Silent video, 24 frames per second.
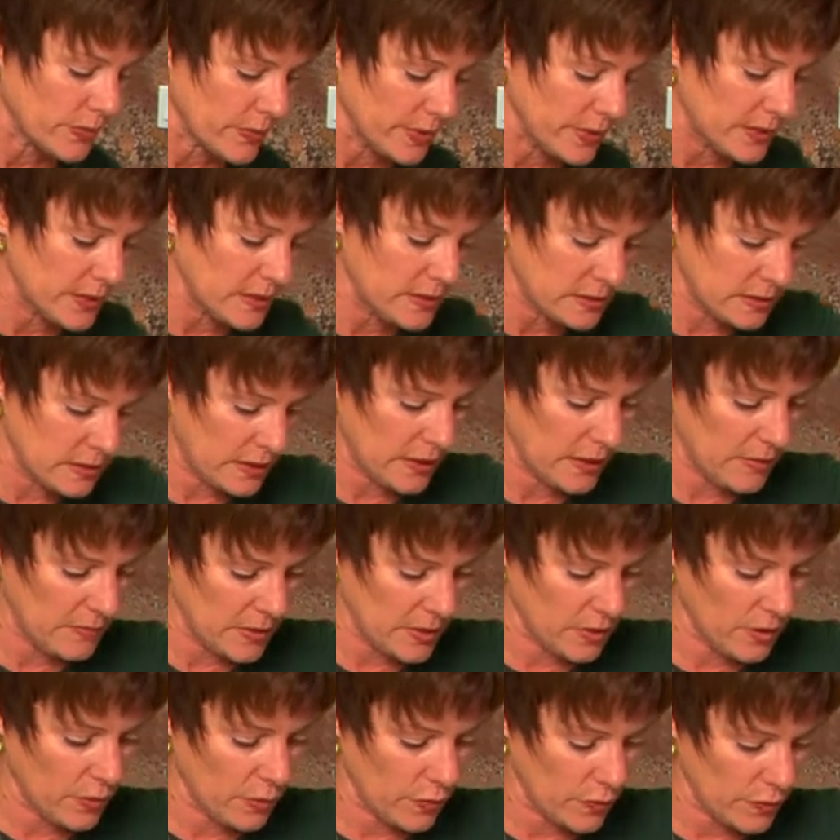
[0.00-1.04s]
breeze
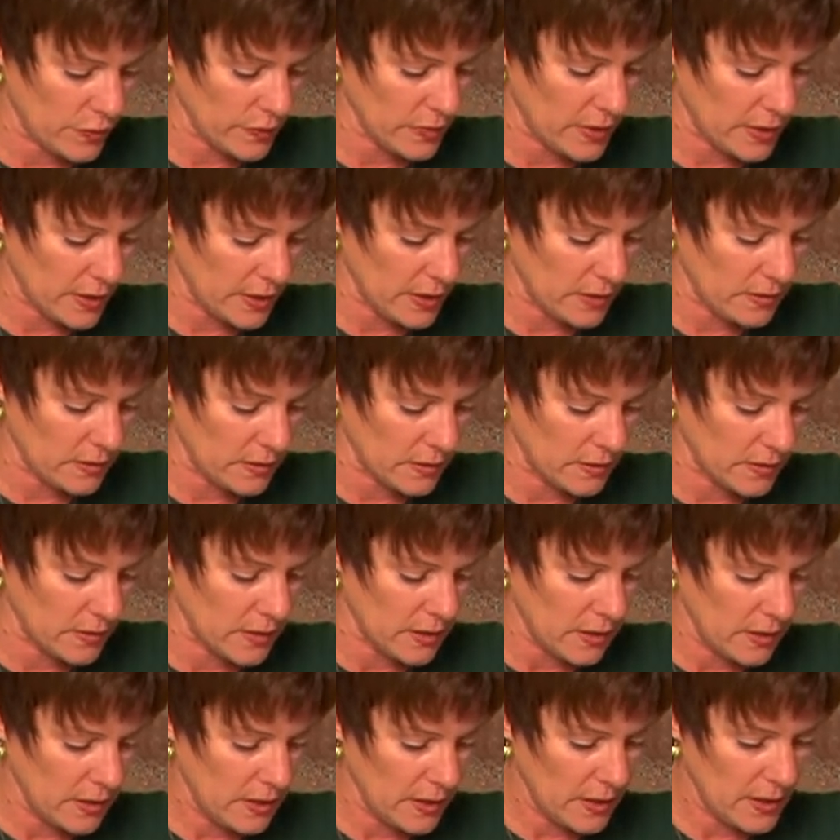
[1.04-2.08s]
coming over the
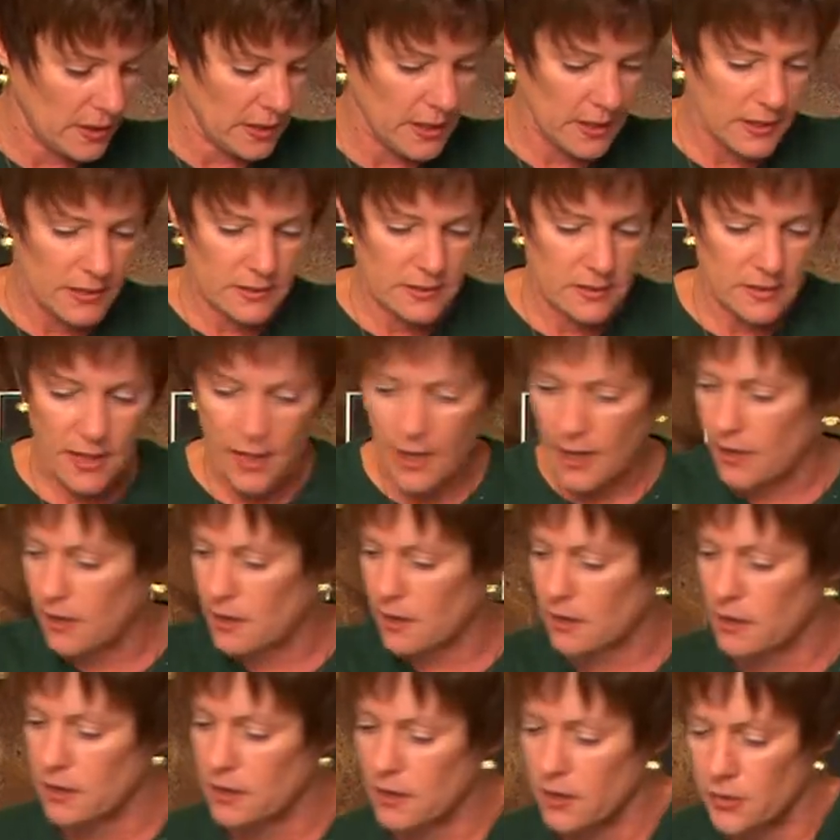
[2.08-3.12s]
hill. He's
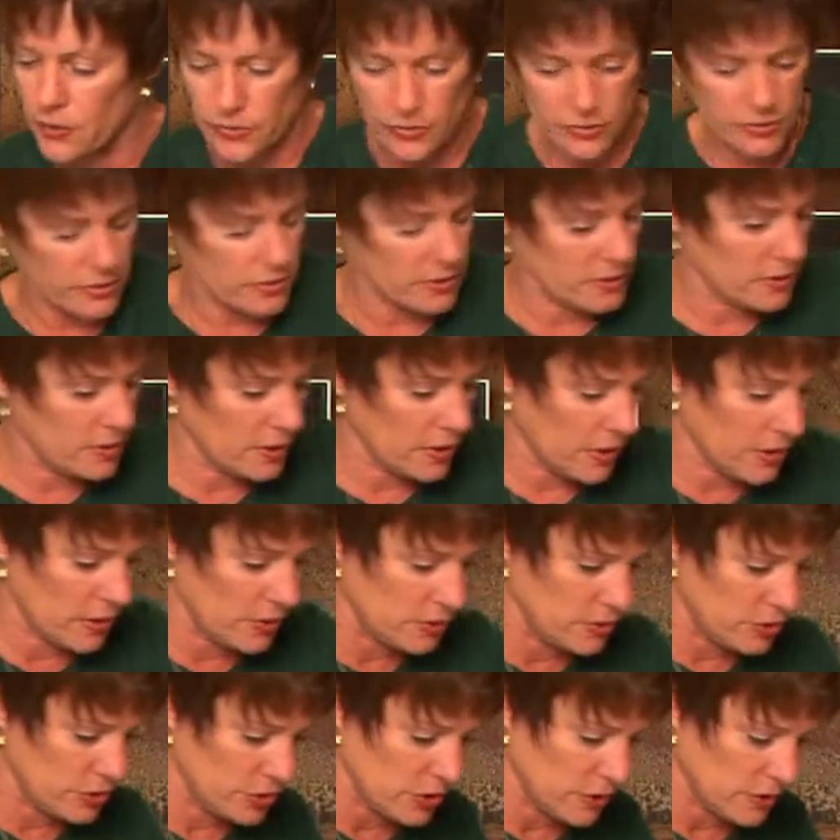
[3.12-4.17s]
that close to the
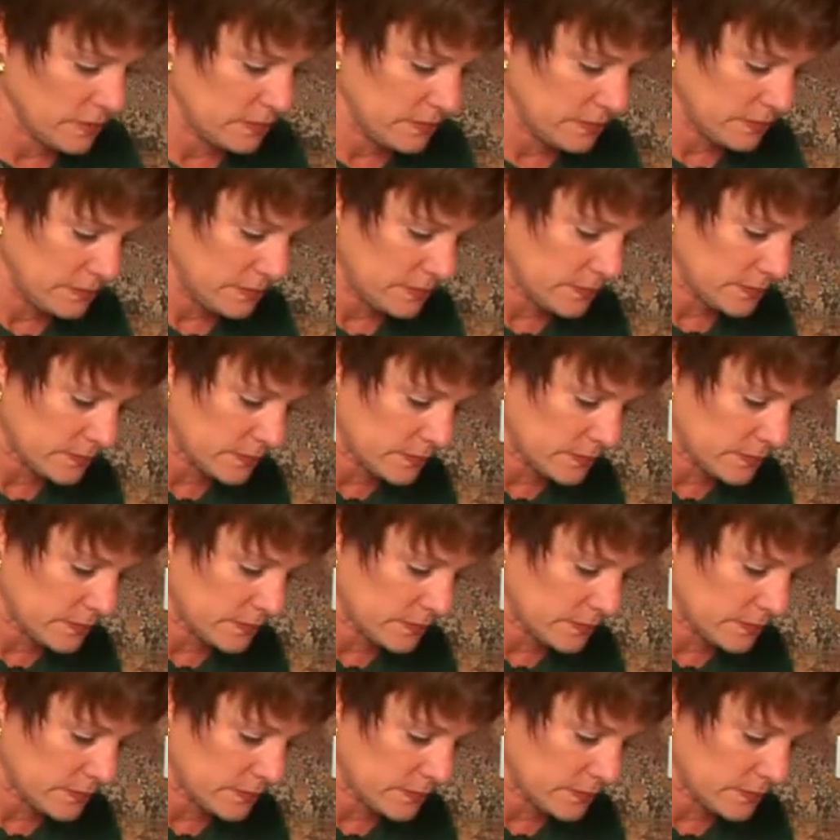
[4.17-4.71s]
ocean.